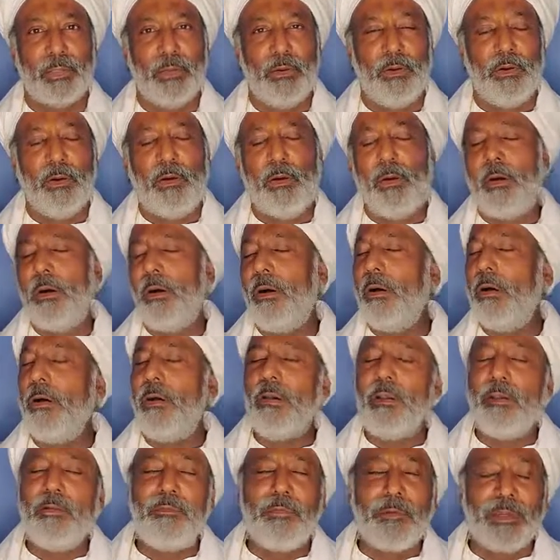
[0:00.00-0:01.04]

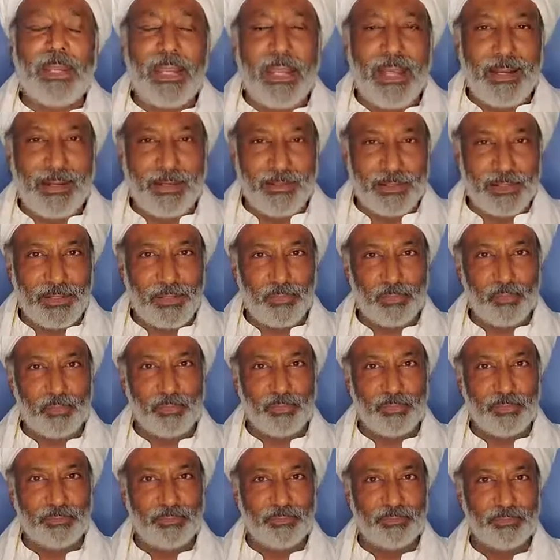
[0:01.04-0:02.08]
All of realities
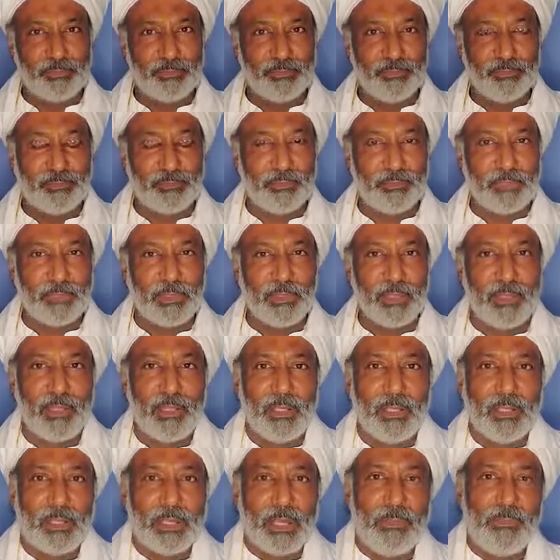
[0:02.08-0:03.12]

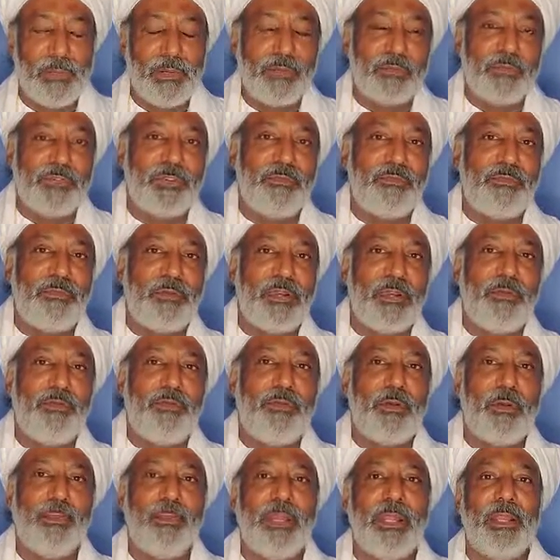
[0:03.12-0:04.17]
can be shifted
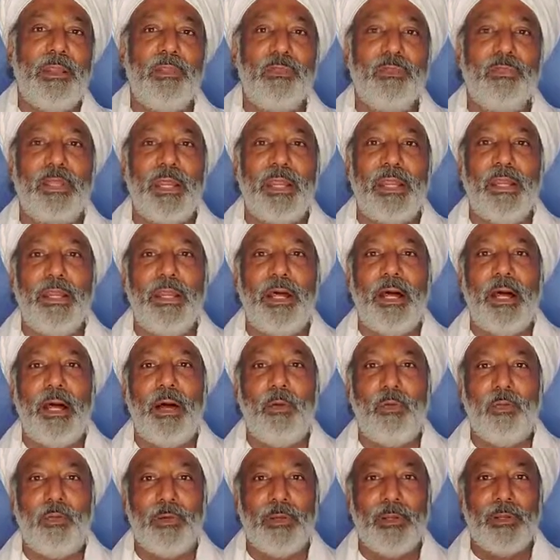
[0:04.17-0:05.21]
from inside
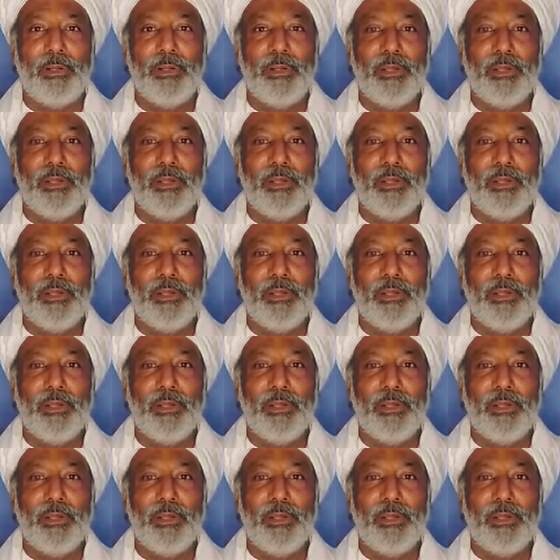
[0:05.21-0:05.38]
out.